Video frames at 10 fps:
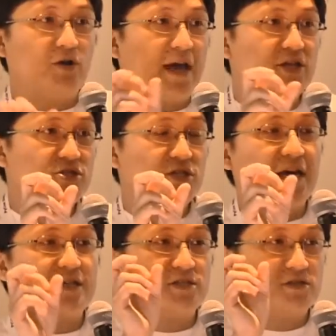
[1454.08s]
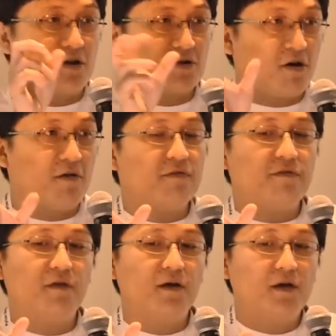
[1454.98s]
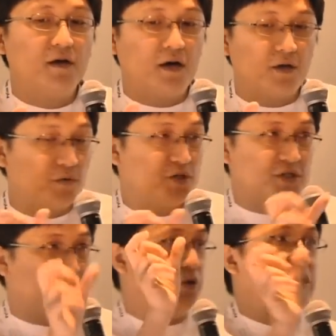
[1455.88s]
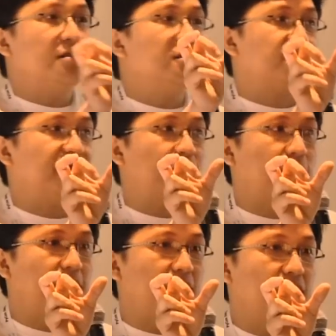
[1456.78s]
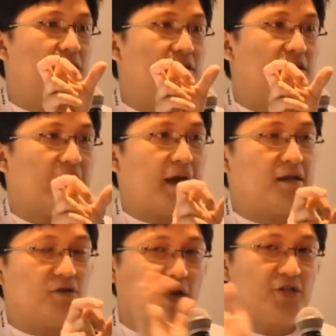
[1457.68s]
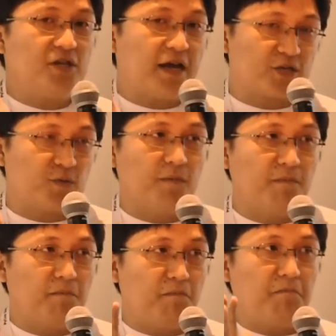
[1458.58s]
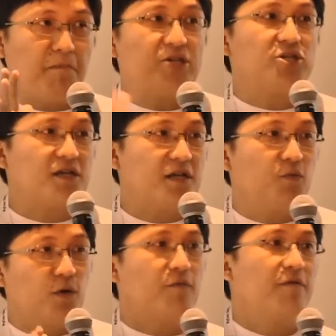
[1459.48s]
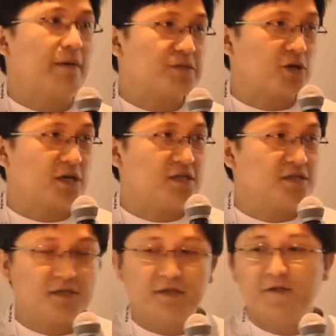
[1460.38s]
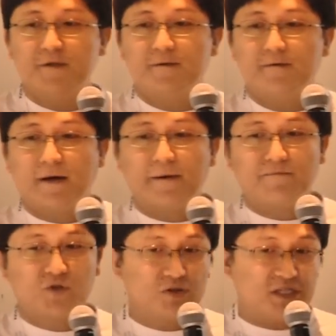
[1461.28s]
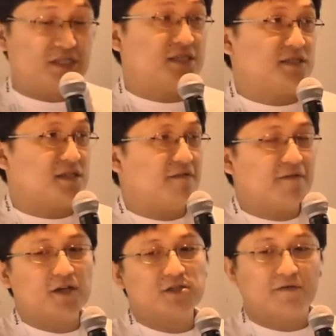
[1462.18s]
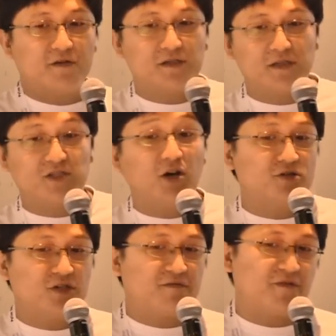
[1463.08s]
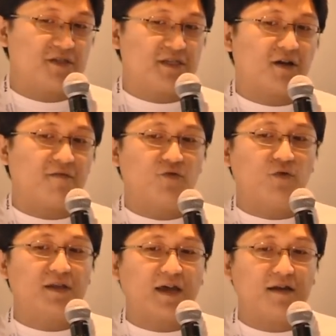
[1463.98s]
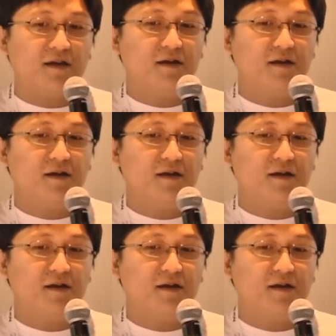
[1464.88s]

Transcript: your nginx dot conf, uh, you will just put in this variable, and your nginx will magically work with WebSockets, right? So this is the significance of this. It's not just for the sake of knowing that